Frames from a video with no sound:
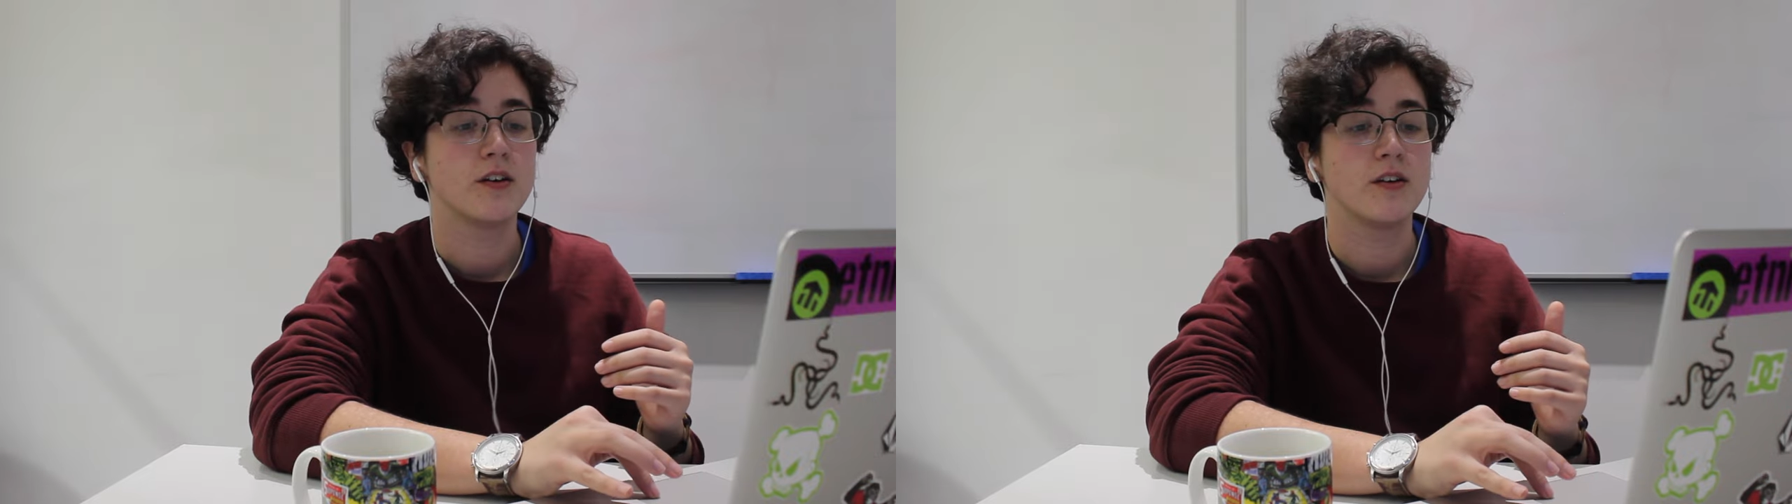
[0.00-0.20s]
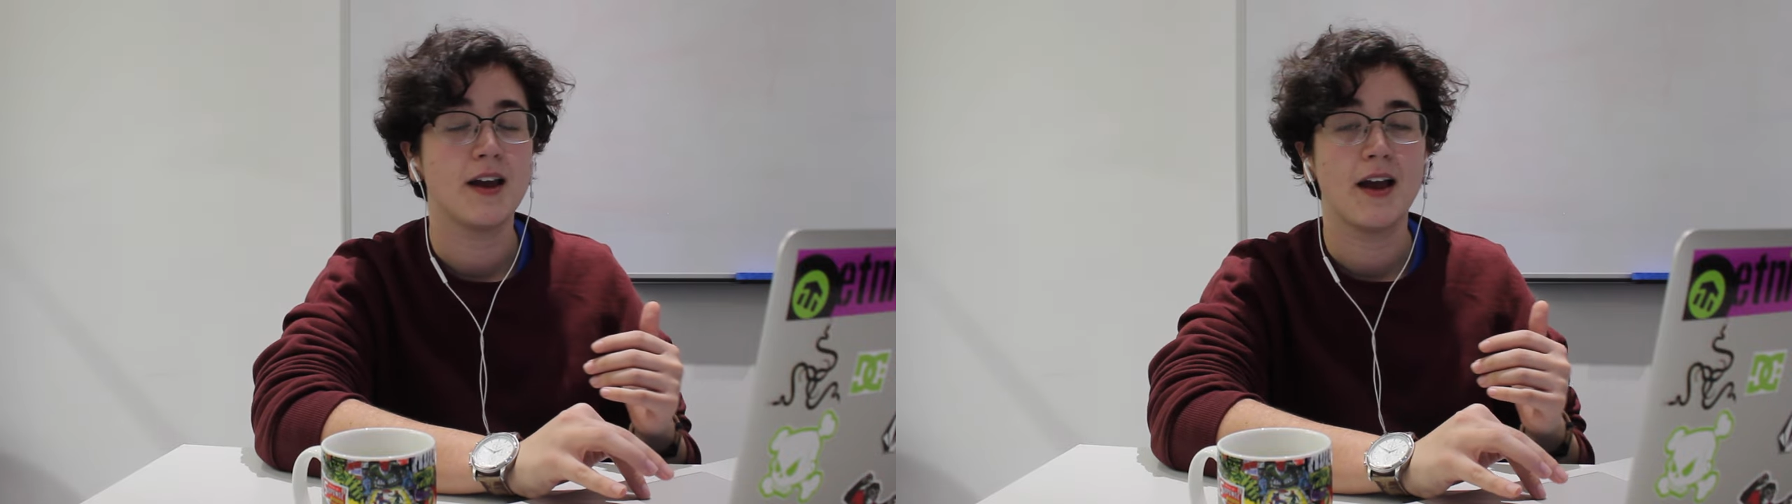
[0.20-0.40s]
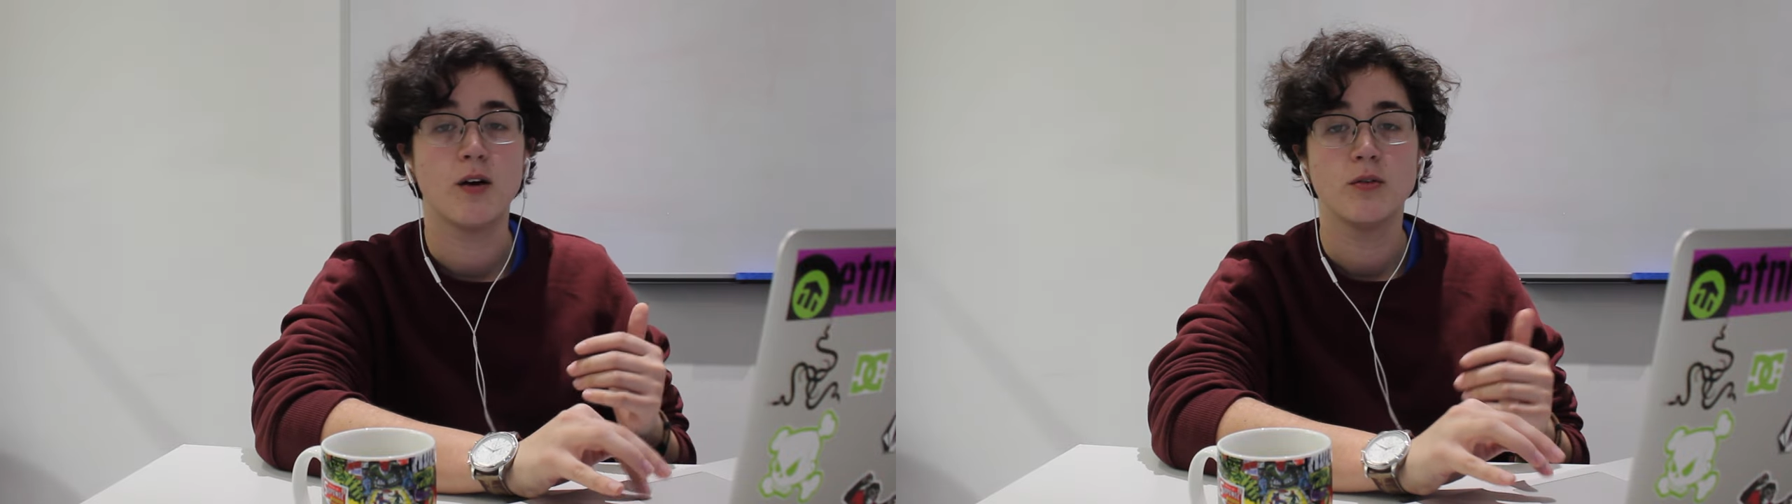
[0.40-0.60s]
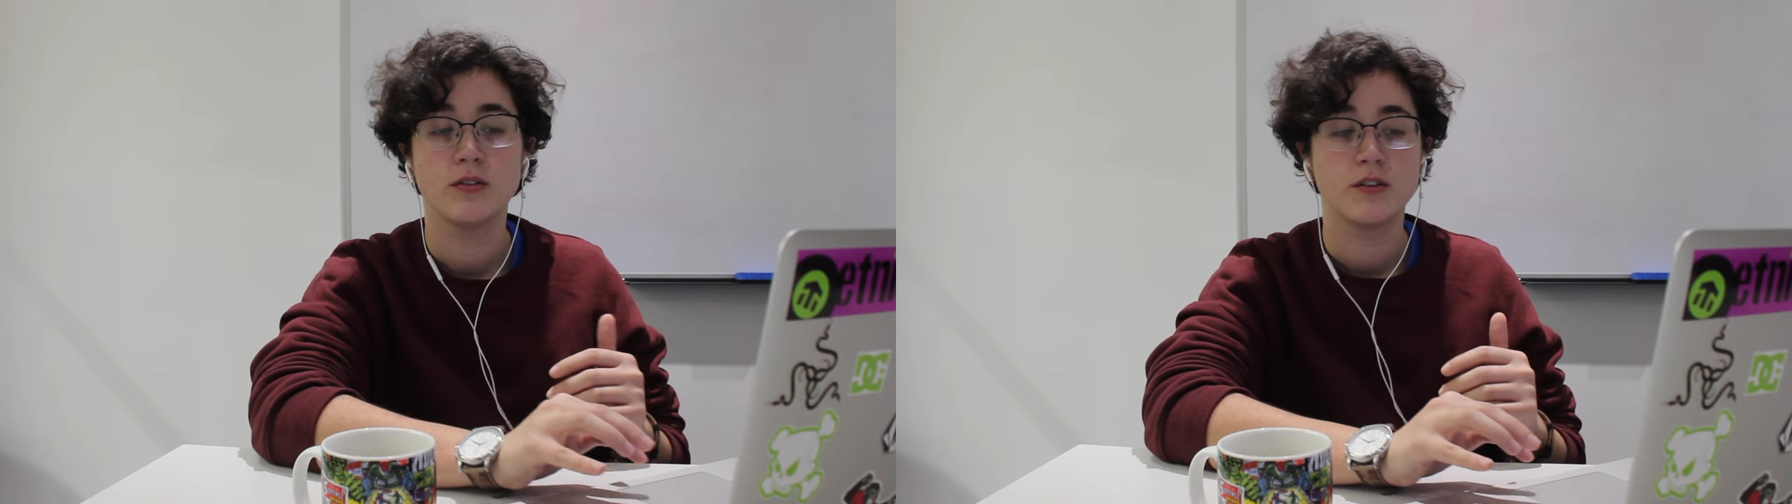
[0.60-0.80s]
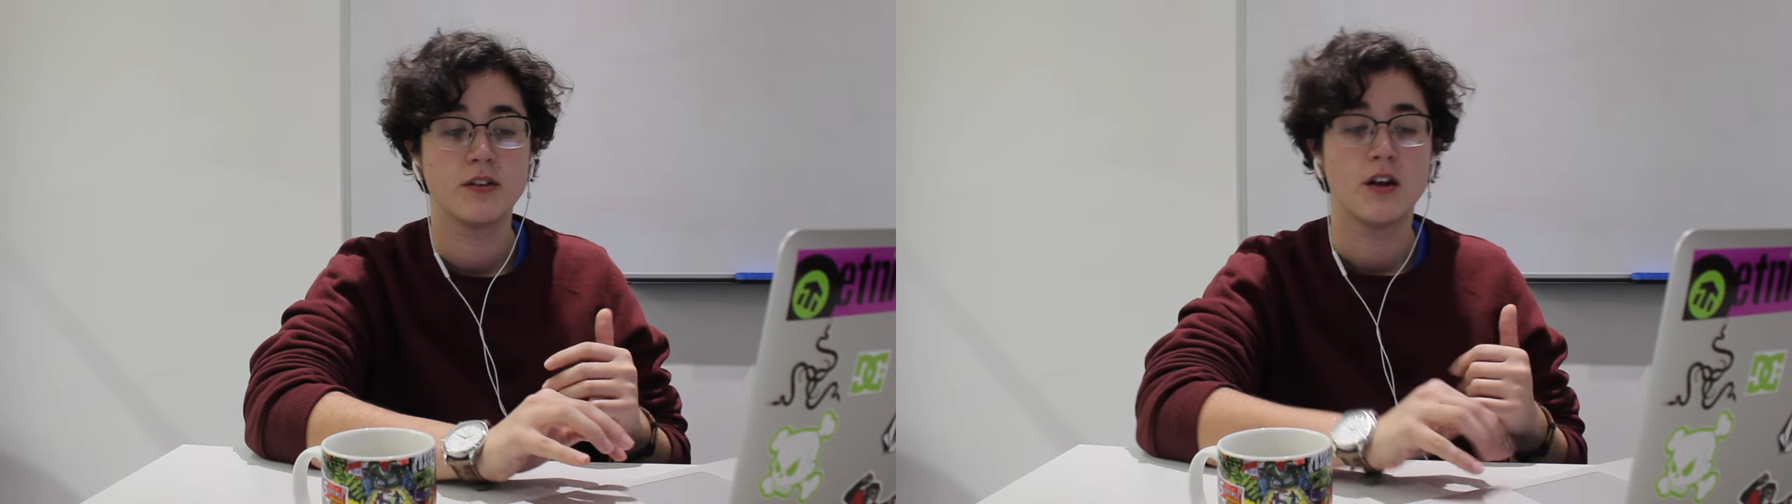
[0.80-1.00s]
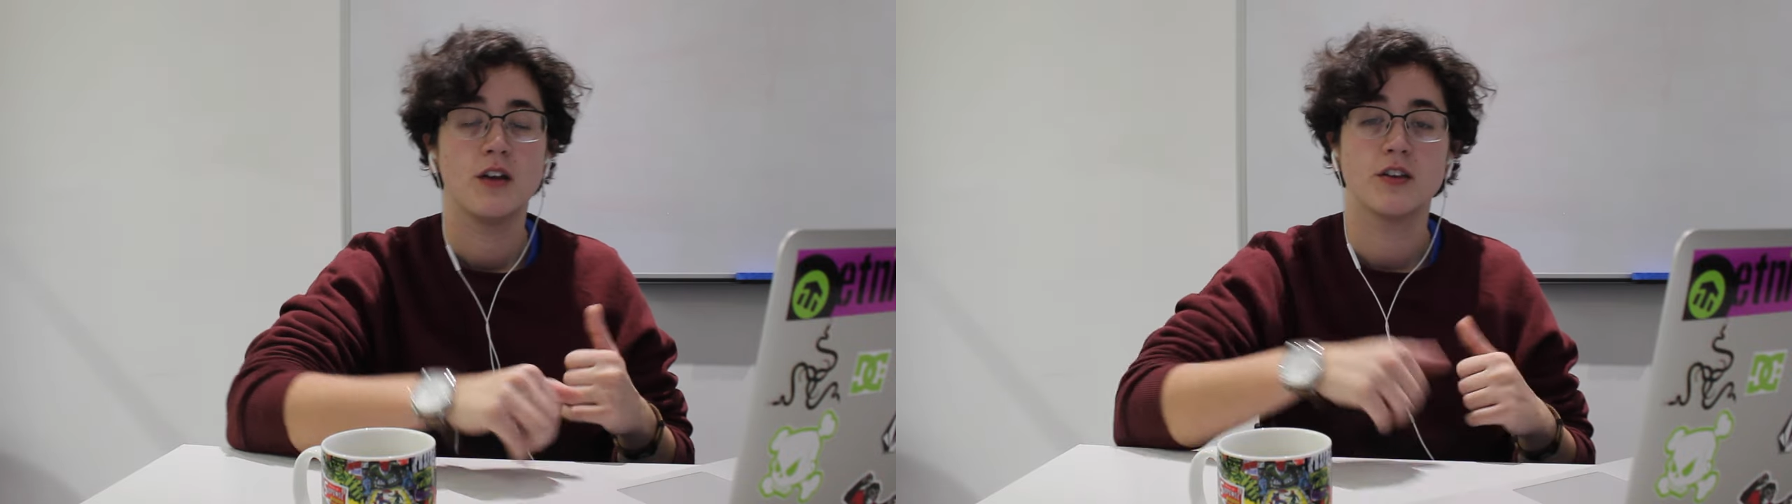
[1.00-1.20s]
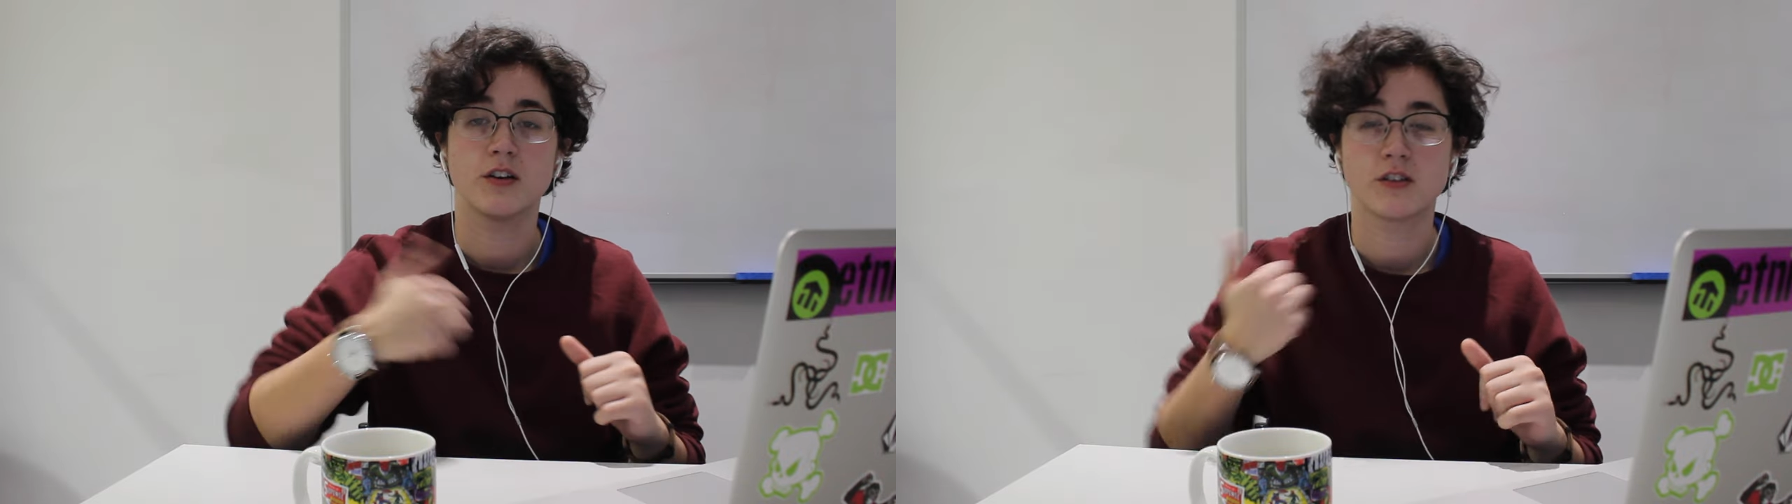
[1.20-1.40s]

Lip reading: So now the